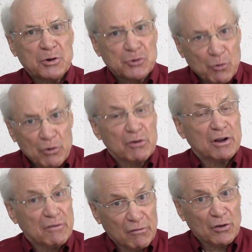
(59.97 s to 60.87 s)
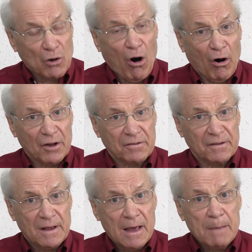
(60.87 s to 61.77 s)
be sure you consider the
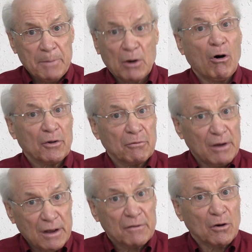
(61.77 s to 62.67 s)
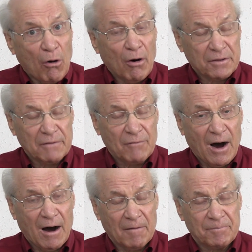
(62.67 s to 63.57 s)
cost, because there is a cost
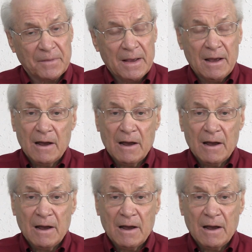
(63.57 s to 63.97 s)
involved.